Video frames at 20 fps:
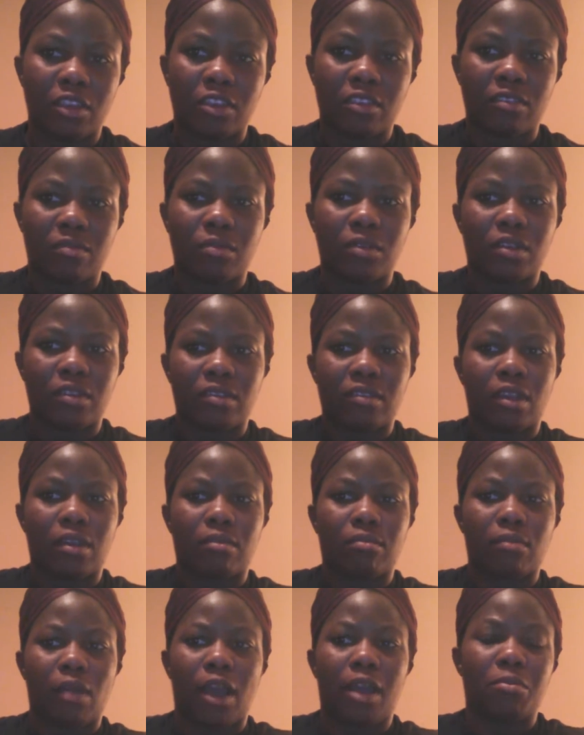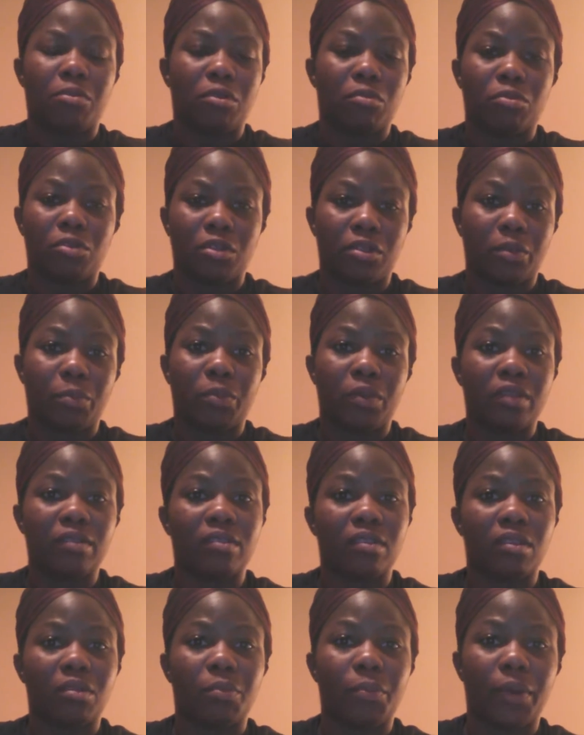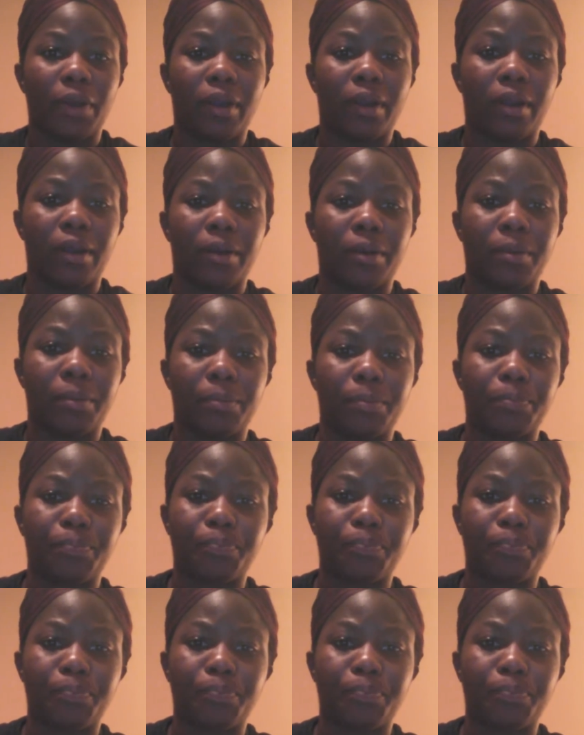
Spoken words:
is because I be really busy, but